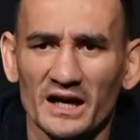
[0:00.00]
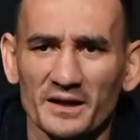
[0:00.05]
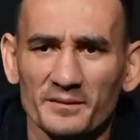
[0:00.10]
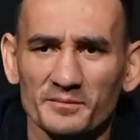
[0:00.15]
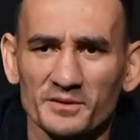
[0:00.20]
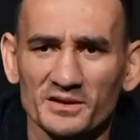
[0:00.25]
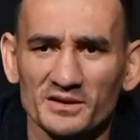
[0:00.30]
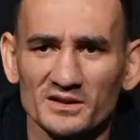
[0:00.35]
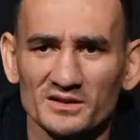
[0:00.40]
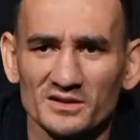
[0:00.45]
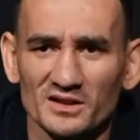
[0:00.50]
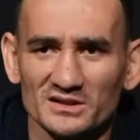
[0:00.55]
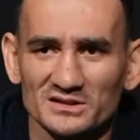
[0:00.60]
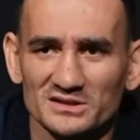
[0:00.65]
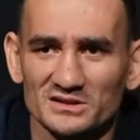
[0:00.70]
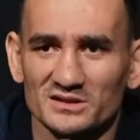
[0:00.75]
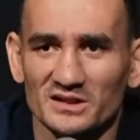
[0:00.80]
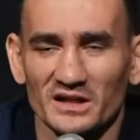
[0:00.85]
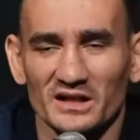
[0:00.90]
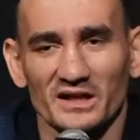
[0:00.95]
I mean, the
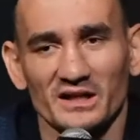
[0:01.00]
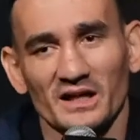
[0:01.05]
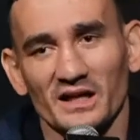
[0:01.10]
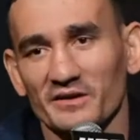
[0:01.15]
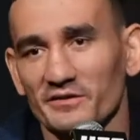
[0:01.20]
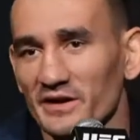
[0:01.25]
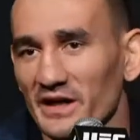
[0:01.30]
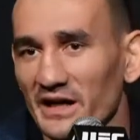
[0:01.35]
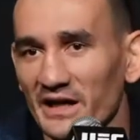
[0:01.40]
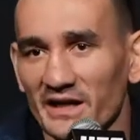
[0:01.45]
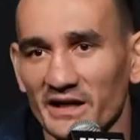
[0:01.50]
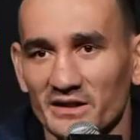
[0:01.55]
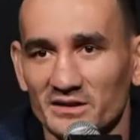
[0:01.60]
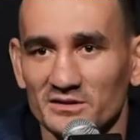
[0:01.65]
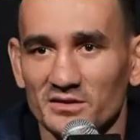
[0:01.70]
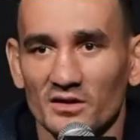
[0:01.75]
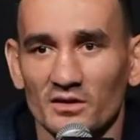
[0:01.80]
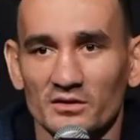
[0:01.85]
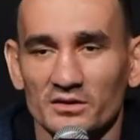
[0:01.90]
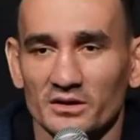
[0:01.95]
Dustin fight, I hate
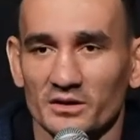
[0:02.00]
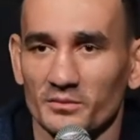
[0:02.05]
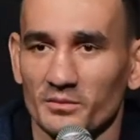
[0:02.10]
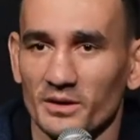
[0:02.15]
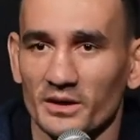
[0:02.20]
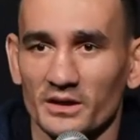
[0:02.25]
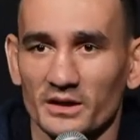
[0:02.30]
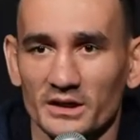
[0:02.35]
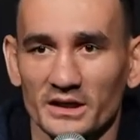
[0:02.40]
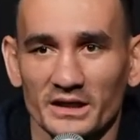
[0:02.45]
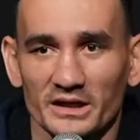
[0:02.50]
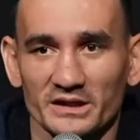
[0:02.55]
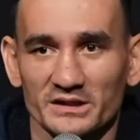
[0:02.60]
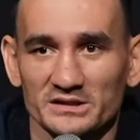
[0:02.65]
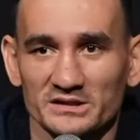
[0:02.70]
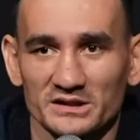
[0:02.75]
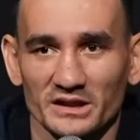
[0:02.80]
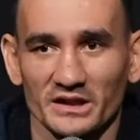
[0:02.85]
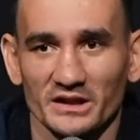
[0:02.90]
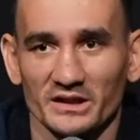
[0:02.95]
talking about it. I hate
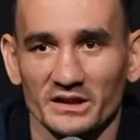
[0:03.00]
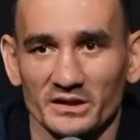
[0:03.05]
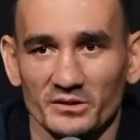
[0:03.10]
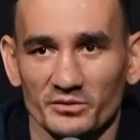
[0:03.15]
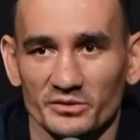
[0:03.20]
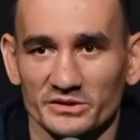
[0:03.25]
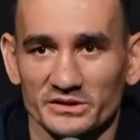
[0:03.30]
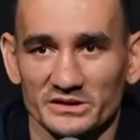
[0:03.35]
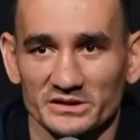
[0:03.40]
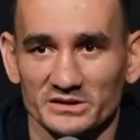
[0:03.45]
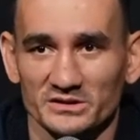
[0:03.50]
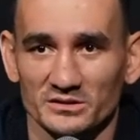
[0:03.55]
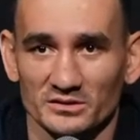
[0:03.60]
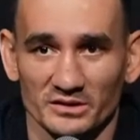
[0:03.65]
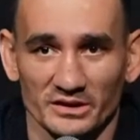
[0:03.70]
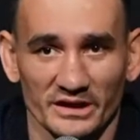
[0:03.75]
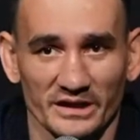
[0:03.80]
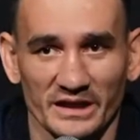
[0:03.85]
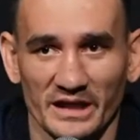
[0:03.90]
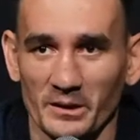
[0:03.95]
saying it.
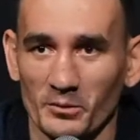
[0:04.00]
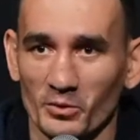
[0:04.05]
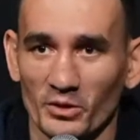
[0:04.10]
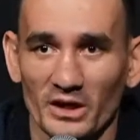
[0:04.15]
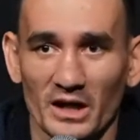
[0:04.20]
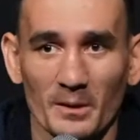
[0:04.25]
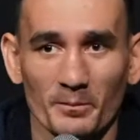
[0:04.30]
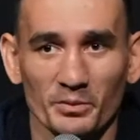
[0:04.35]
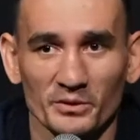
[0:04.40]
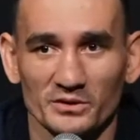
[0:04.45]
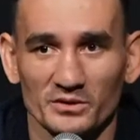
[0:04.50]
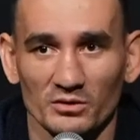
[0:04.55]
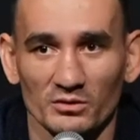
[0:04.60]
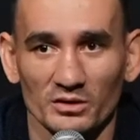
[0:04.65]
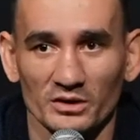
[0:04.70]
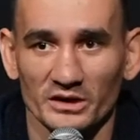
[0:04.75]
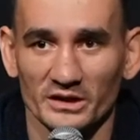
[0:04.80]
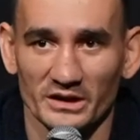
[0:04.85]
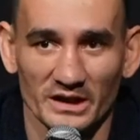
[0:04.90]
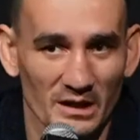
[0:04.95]
They came with an
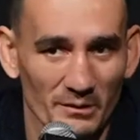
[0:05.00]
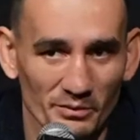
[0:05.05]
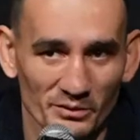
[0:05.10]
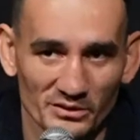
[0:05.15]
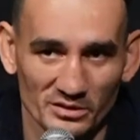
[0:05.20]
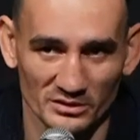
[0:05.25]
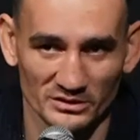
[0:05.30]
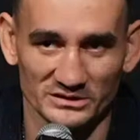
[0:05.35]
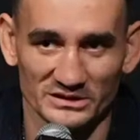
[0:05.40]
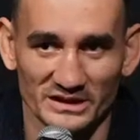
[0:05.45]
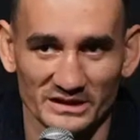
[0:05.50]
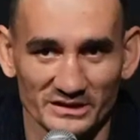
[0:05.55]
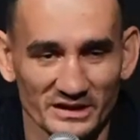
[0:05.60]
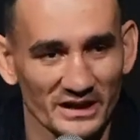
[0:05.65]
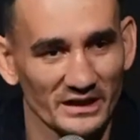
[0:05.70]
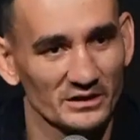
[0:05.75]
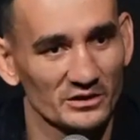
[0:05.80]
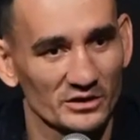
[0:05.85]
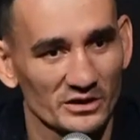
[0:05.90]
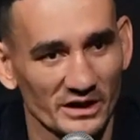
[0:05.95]
opportunity, and opportunities like
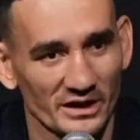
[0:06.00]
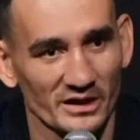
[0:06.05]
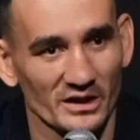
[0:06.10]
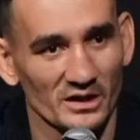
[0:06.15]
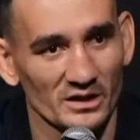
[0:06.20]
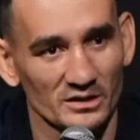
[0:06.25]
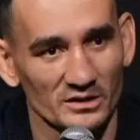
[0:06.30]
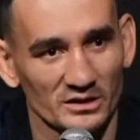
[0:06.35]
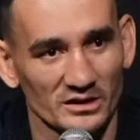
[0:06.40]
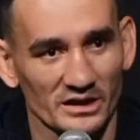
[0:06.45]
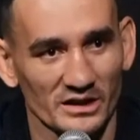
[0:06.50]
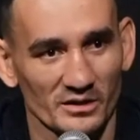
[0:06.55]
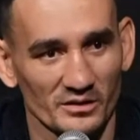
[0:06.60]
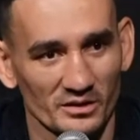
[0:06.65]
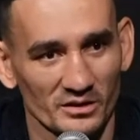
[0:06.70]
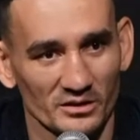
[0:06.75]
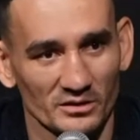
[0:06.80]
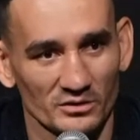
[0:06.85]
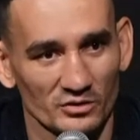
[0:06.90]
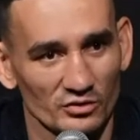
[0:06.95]
that,
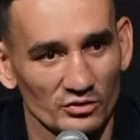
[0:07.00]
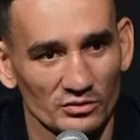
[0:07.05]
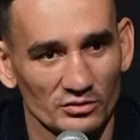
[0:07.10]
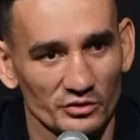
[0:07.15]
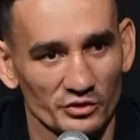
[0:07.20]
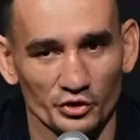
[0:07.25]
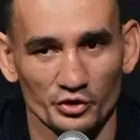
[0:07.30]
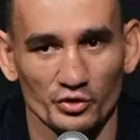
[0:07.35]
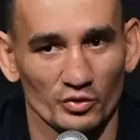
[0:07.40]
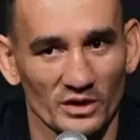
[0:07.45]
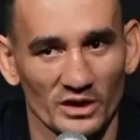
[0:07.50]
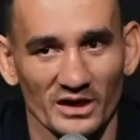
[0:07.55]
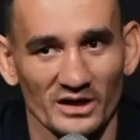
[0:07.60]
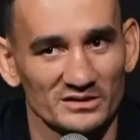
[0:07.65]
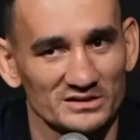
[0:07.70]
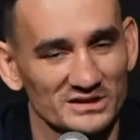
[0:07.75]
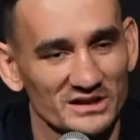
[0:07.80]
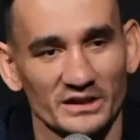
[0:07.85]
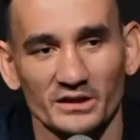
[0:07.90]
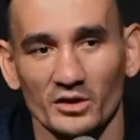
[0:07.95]
you do
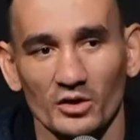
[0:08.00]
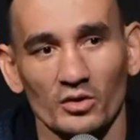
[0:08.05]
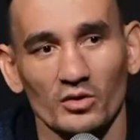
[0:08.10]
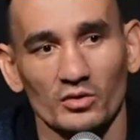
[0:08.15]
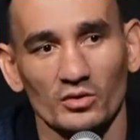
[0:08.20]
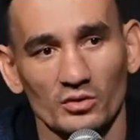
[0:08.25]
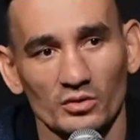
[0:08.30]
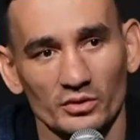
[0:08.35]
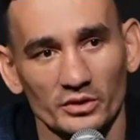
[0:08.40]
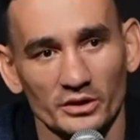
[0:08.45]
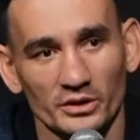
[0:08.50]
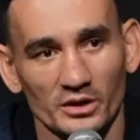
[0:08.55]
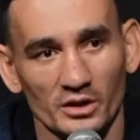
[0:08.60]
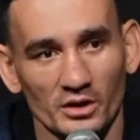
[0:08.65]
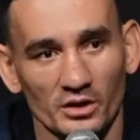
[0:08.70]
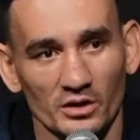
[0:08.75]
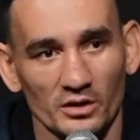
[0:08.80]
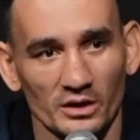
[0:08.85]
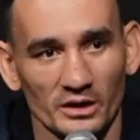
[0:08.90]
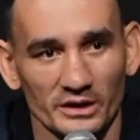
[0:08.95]
not say no, you
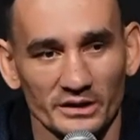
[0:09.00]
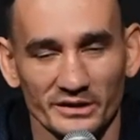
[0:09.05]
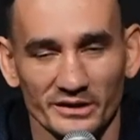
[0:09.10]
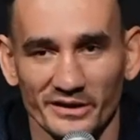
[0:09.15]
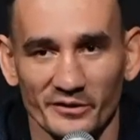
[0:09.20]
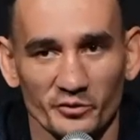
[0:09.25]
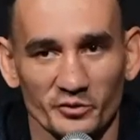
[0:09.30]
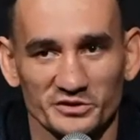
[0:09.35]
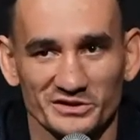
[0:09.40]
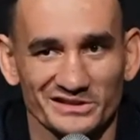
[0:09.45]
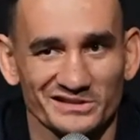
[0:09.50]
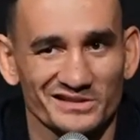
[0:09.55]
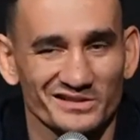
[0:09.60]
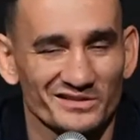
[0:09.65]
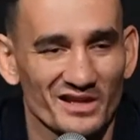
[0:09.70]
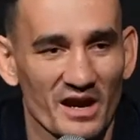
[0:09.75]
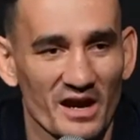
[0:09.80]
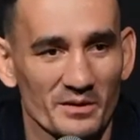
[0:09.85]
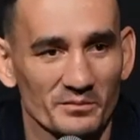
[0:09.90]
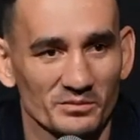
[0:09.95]
know? It was just a
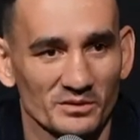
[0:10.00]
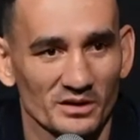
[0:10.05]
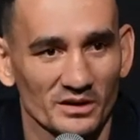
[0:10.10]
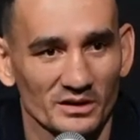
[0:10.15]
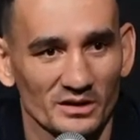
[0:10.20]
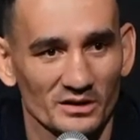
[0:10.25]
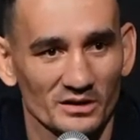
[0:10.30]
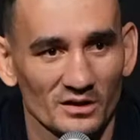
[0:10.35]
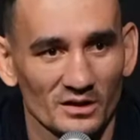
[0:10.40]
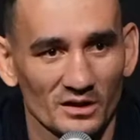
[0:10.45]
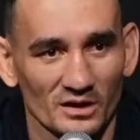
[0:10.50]
time thing.